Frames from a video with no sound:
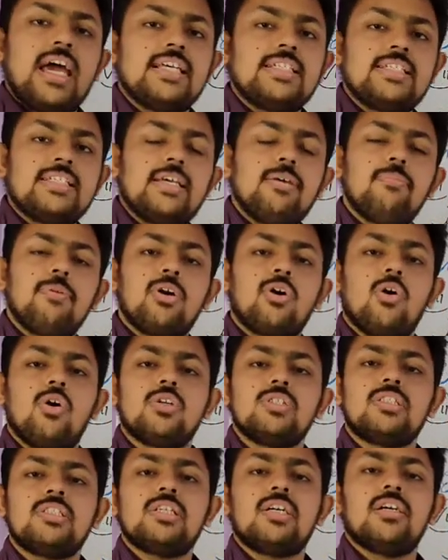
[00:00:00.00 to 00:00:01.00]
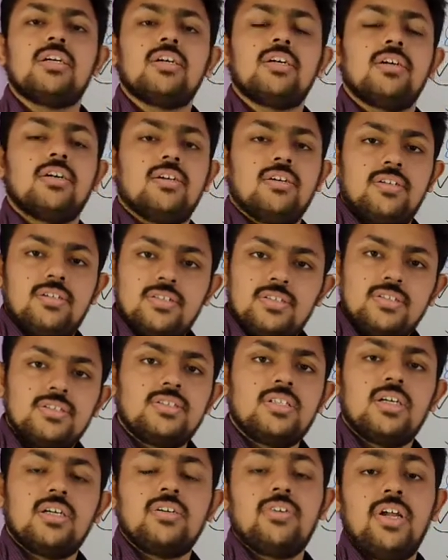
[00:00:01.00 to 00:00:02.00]
essay, because
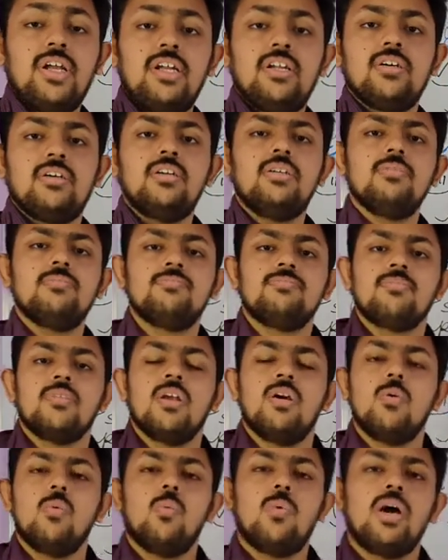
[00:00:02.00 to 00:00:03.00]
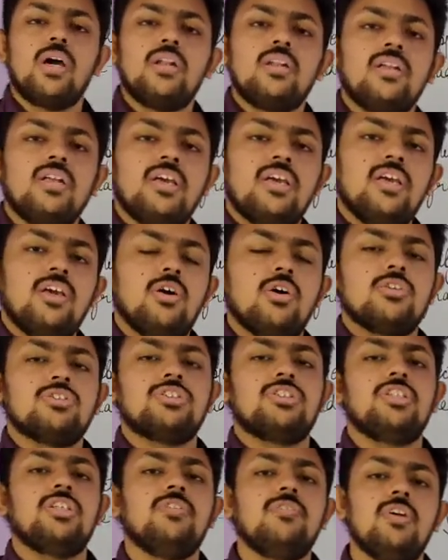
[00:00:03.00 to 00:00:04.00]
the reader, when he or
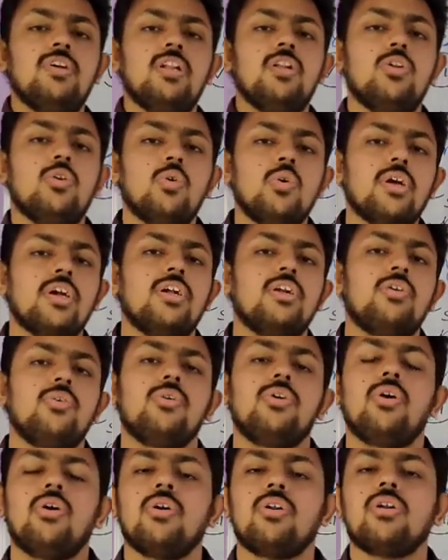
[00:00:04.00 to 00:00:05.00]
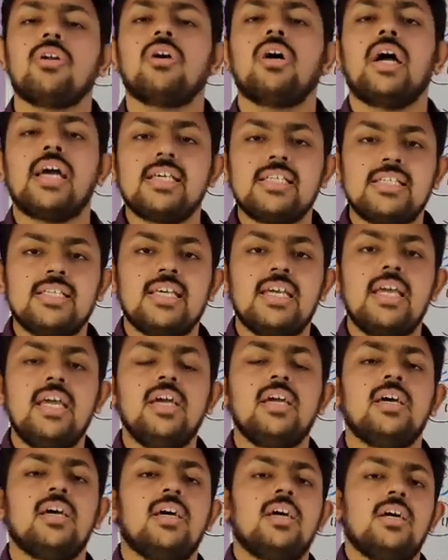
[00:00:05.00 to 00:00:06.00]
she will look into your
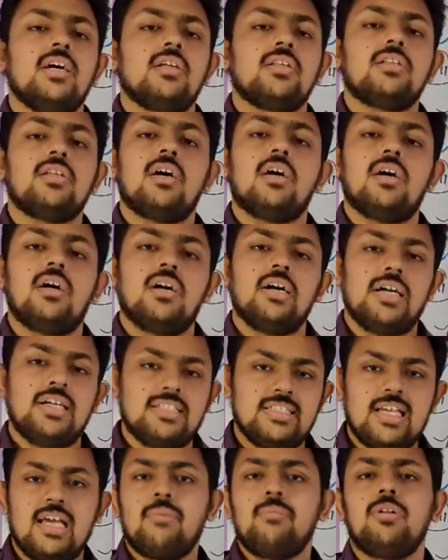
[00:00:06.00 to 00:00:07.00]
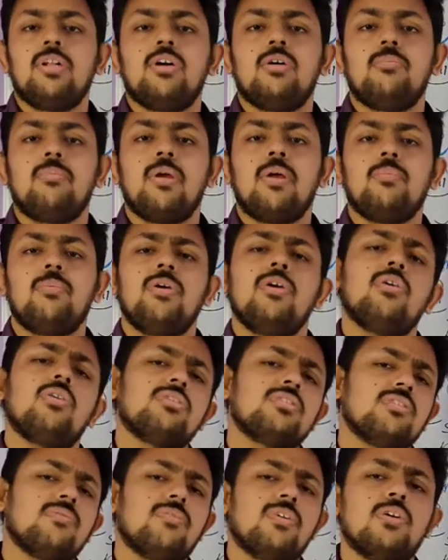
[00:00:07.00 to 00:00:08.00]
essay, the examiner maybe or
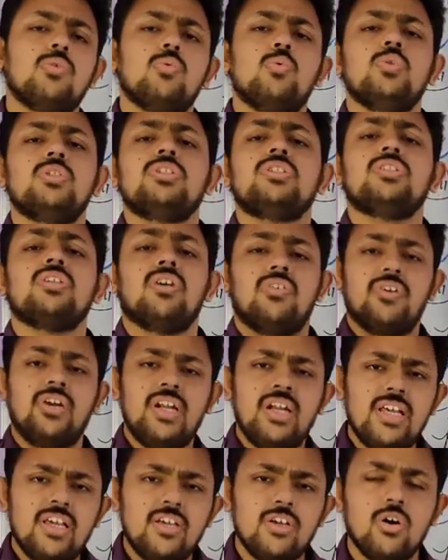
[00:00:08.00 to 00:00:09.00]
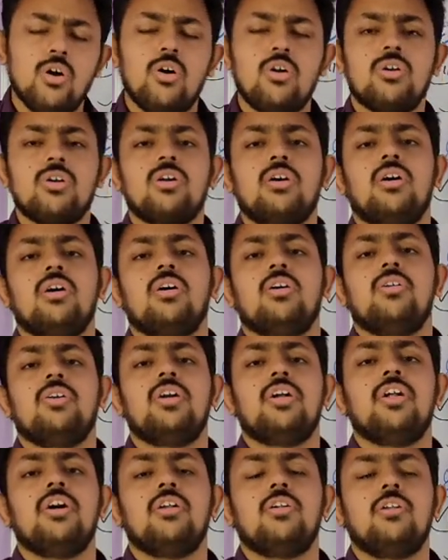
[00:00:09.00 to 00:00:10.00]
someone who is reading your
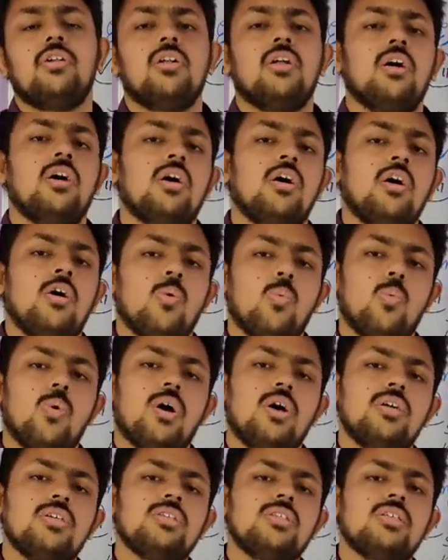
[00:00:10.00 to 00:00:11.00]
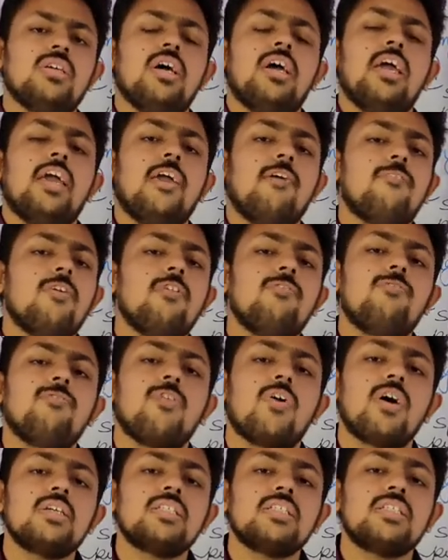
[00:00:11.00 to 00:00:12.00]
written words, he will
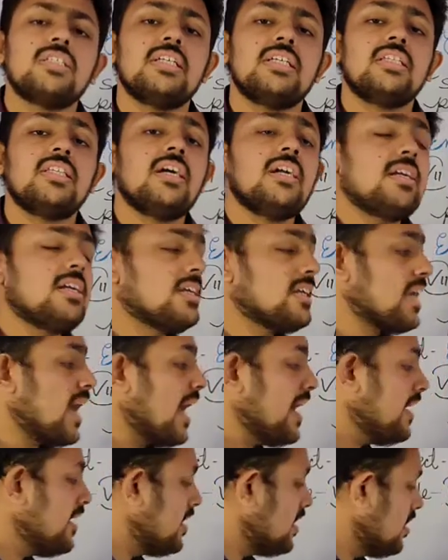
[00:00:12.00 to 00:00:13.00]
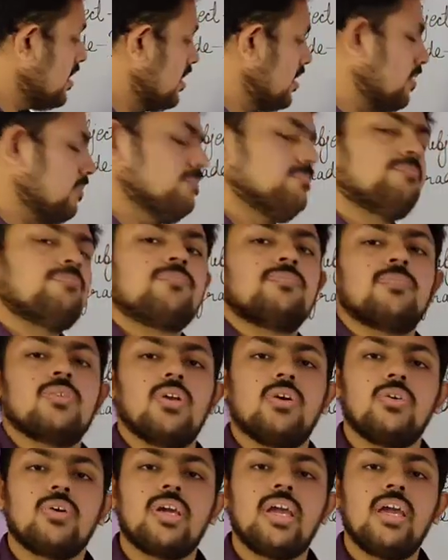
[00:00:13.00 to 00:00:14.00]
first see the title.
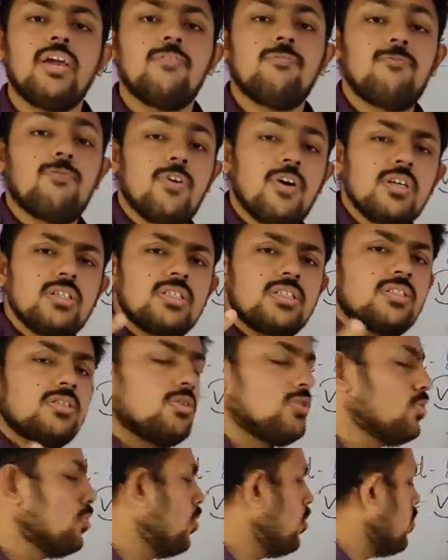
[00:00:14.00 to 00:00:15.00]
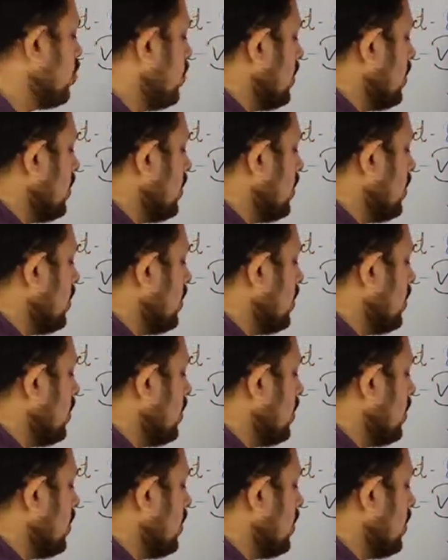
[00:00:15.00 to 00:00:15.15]
Okay, first look